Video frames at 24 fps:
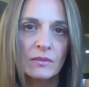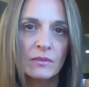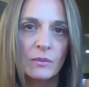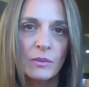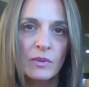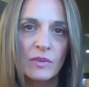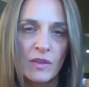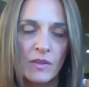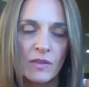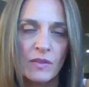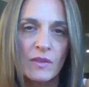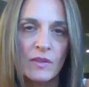
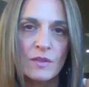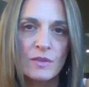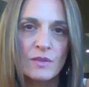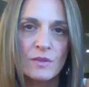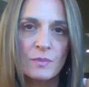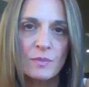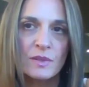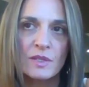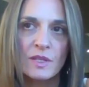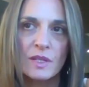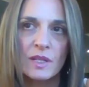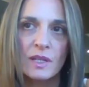within this
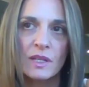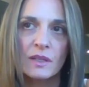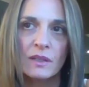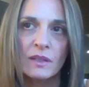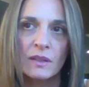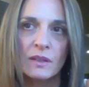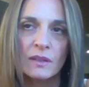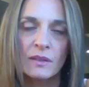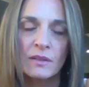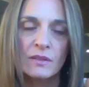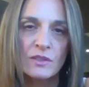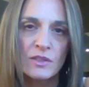
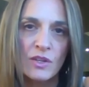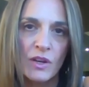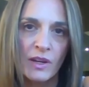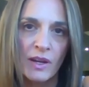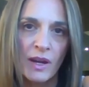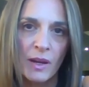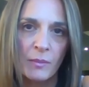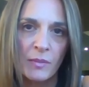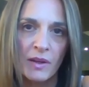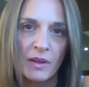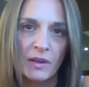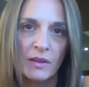particular
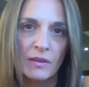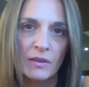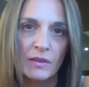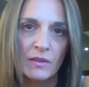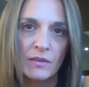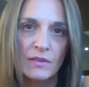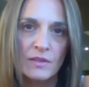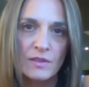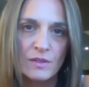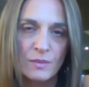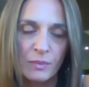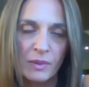dynamic,
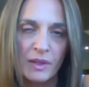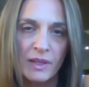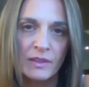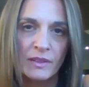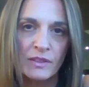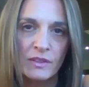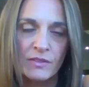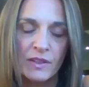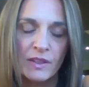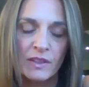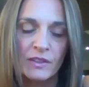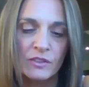this blend
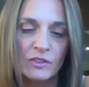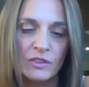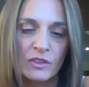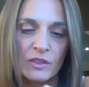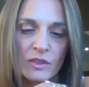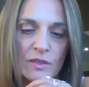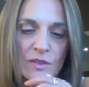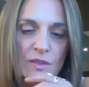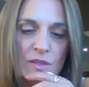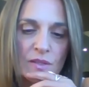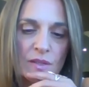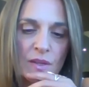of
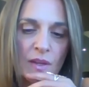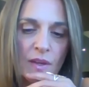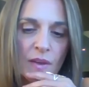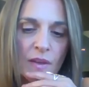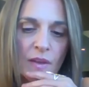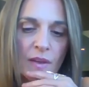energies,